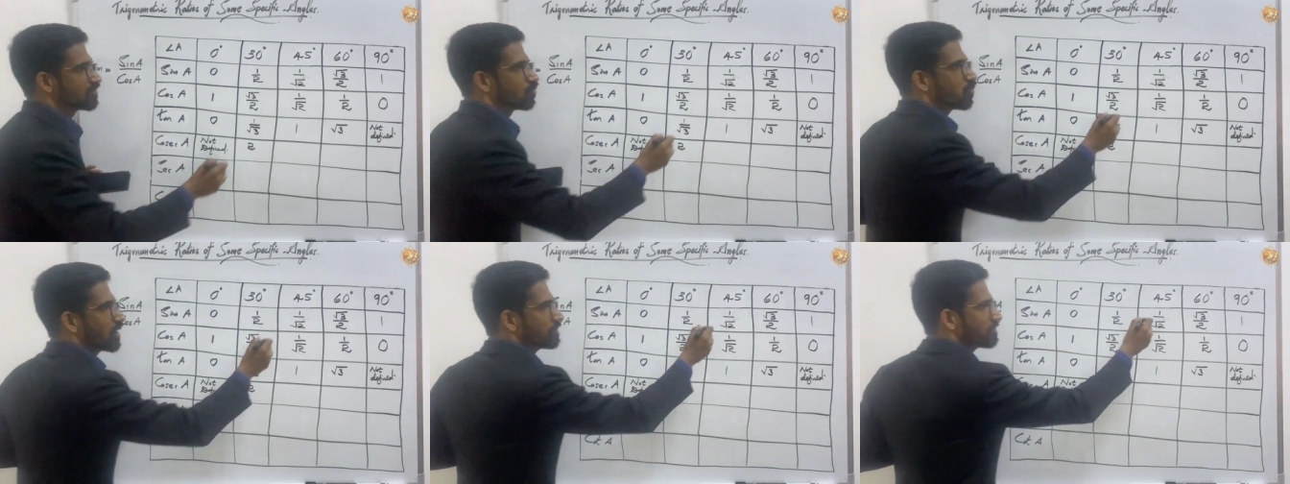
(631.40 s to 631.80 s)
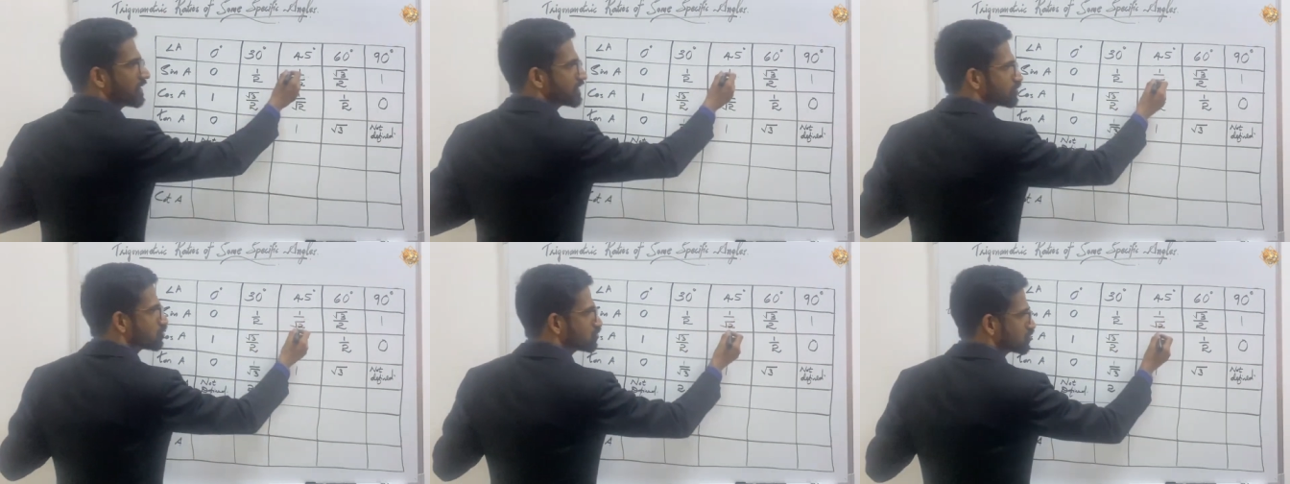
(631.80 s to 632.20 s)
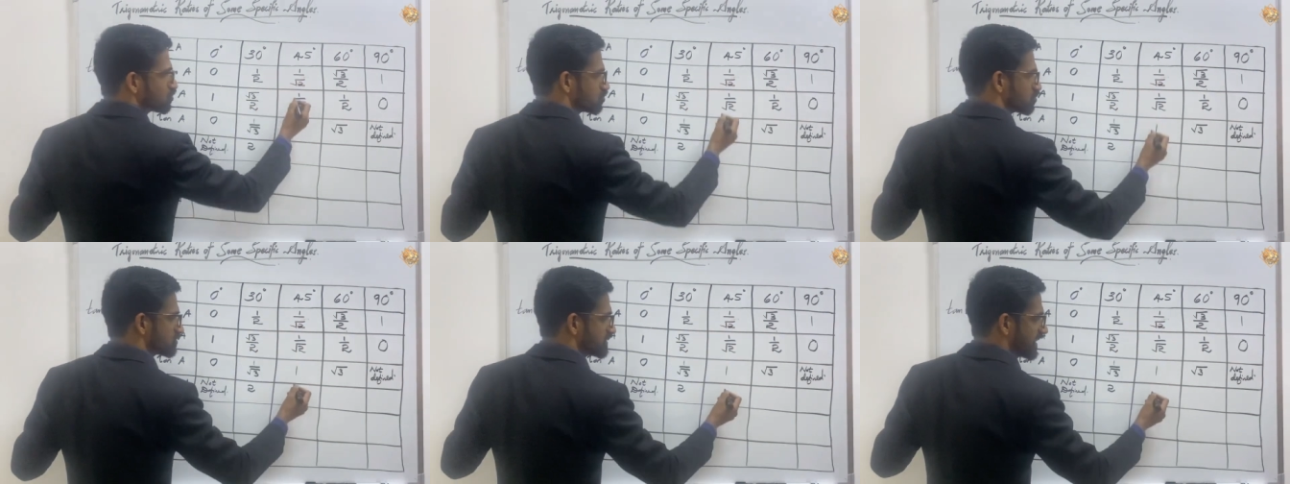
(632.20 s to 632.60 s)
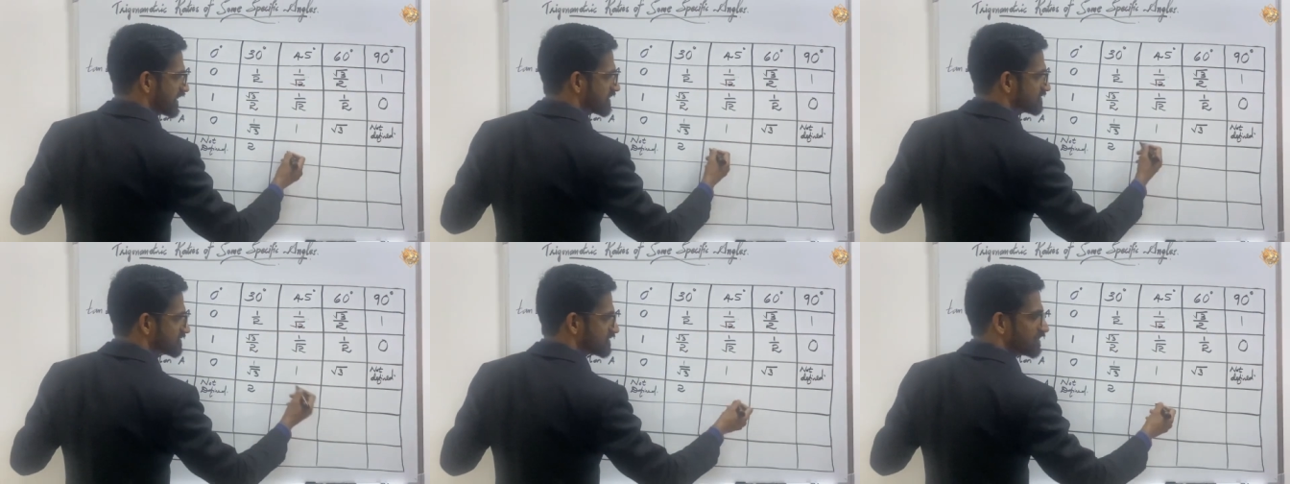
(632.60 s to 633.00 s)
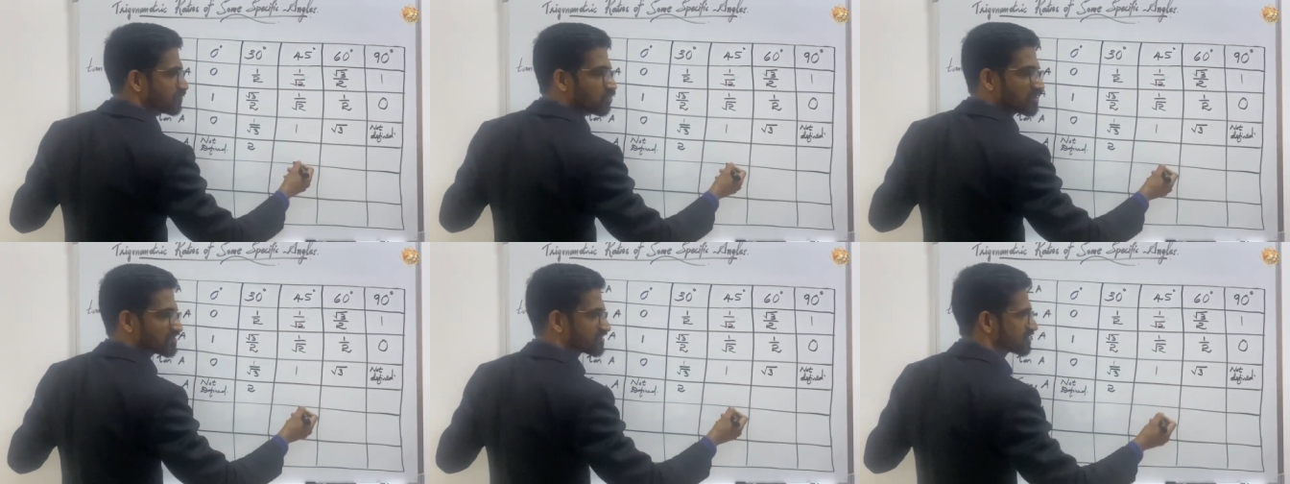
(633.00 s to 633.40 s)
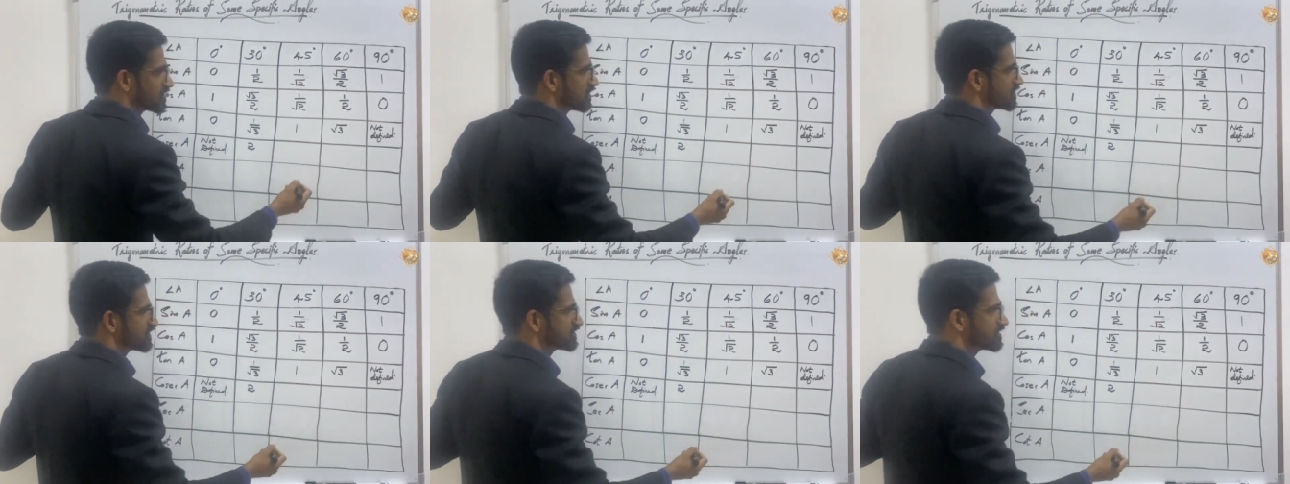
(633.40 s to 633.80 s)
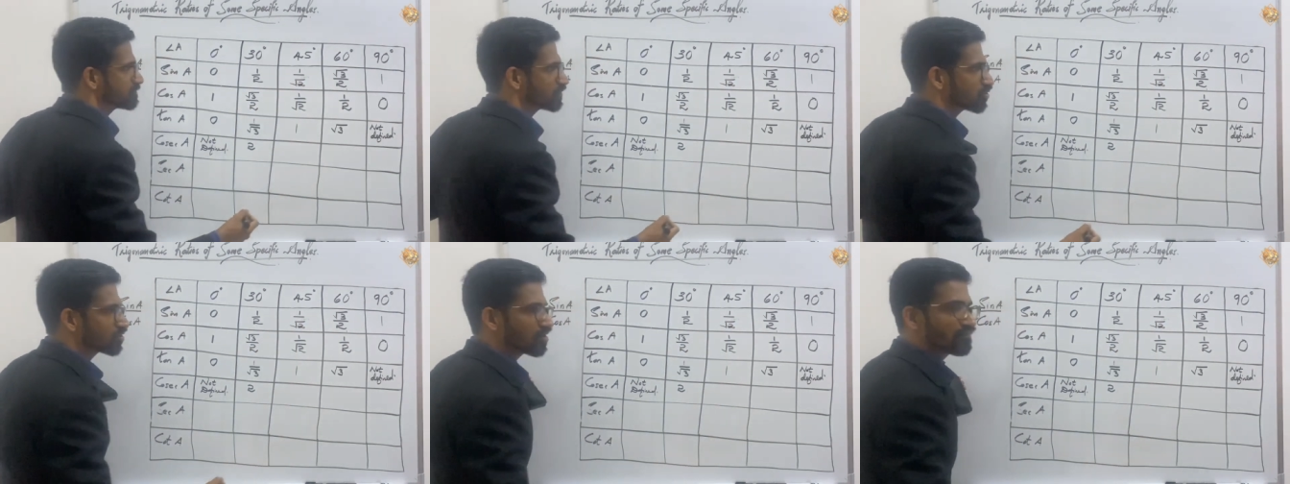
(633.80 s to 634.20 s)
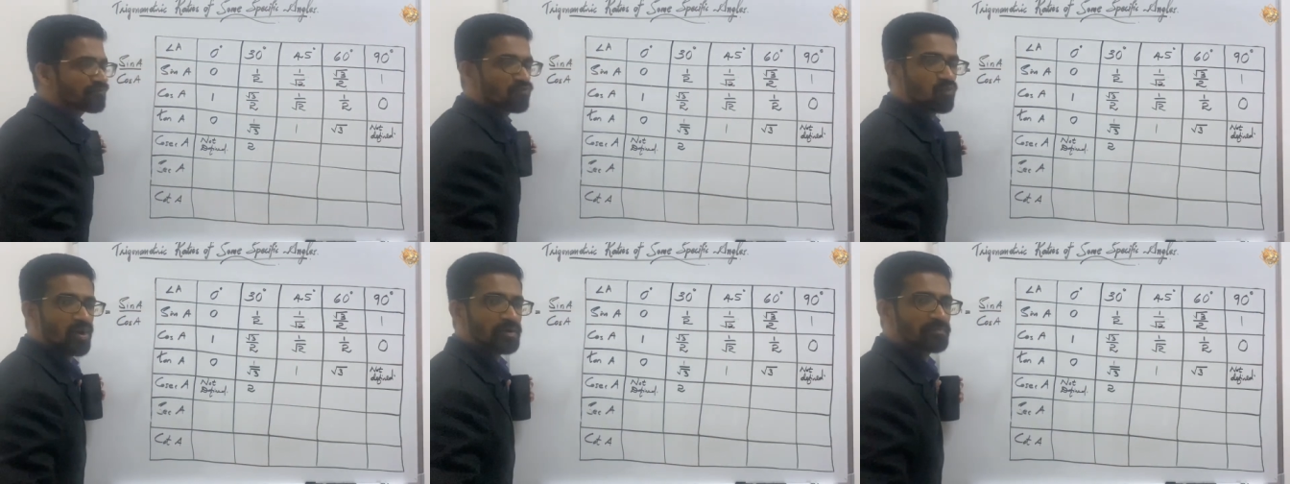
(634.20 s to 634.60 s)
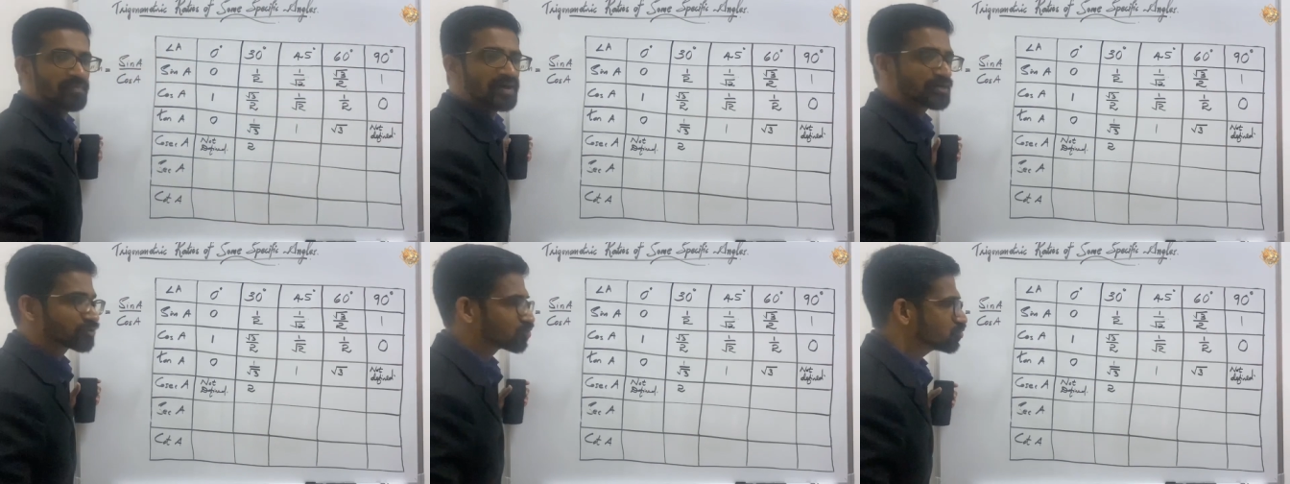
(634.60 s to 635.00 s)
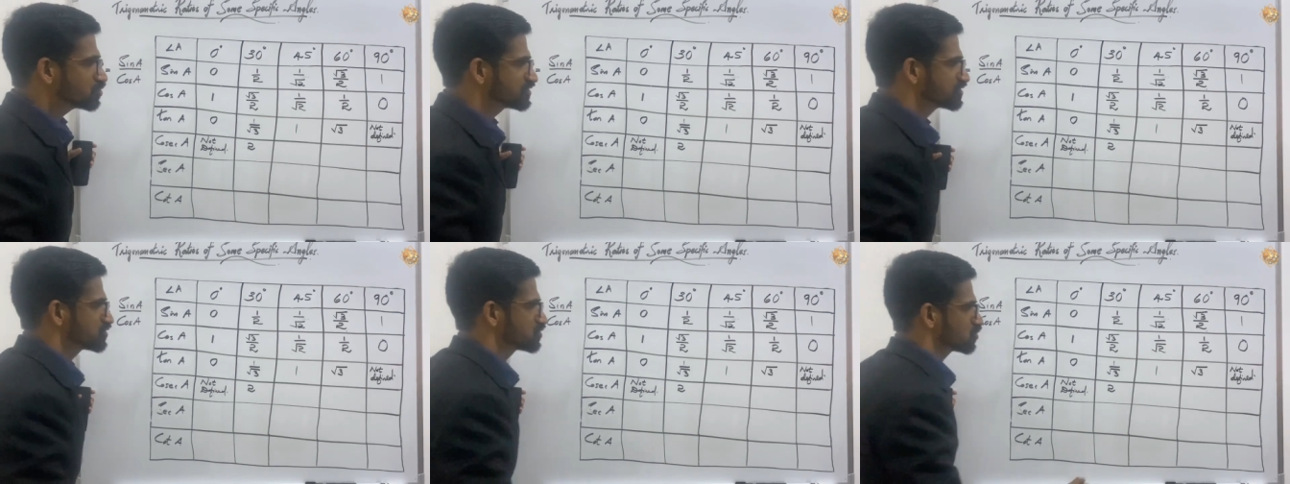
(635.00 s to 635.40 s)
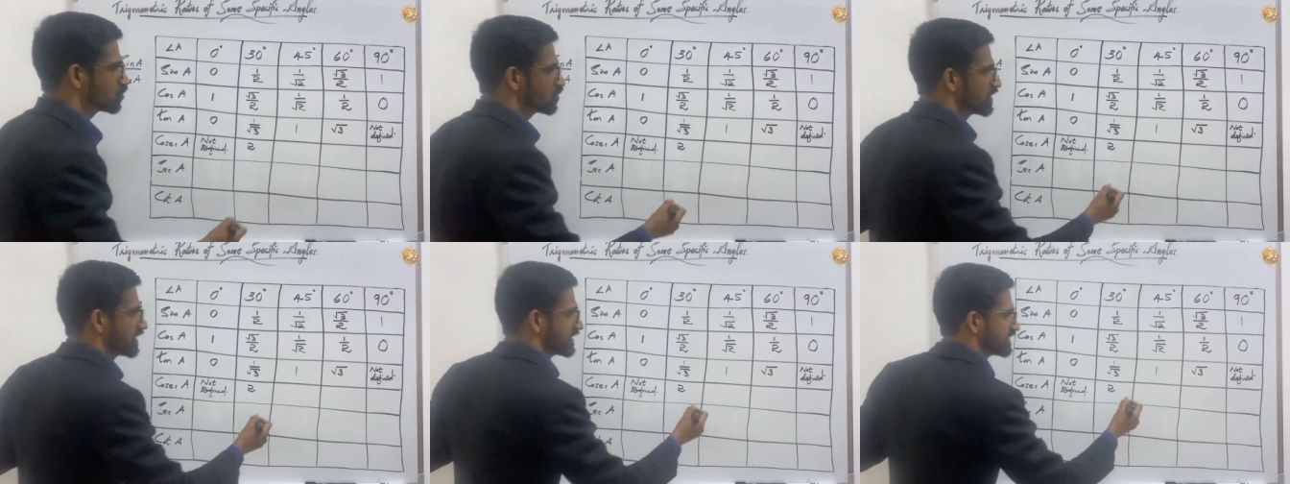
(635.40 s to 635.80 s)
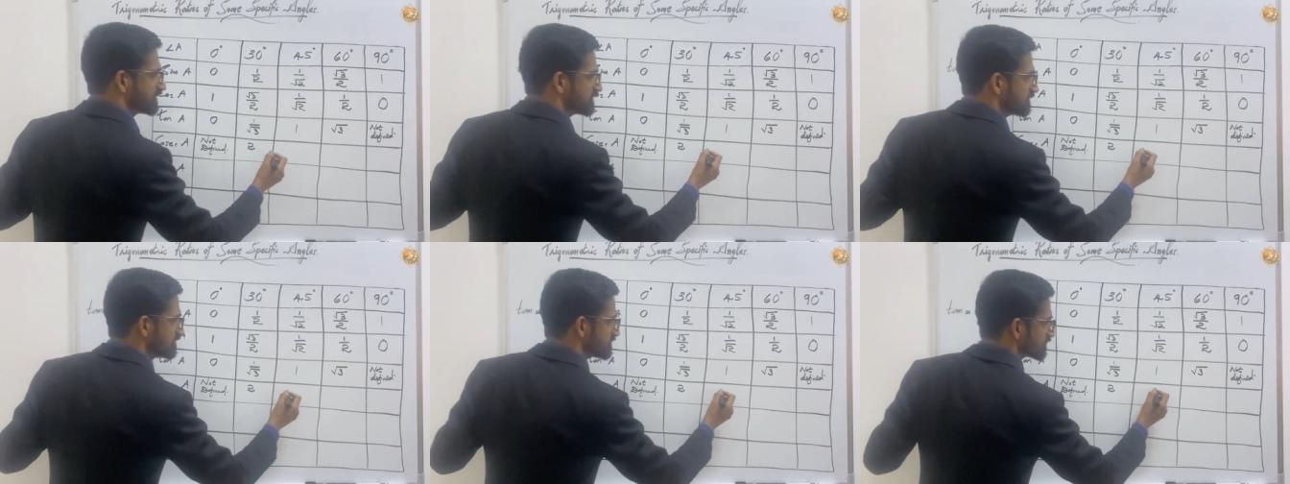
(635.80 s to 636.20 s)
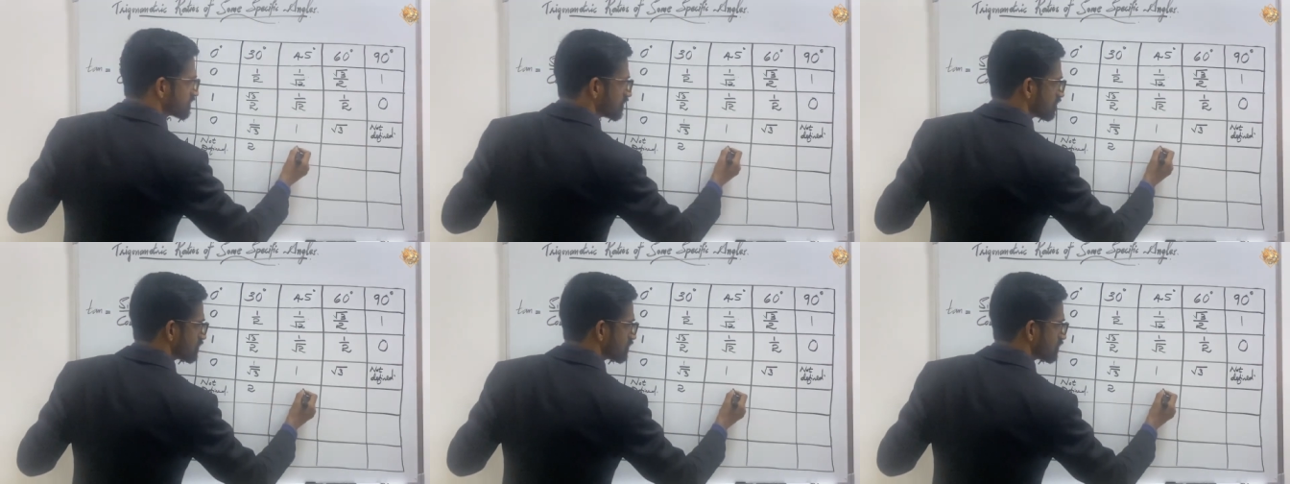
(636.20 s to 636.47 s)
1 by root 2. Take its inverse. Reciprocal of 1 by root 2. It is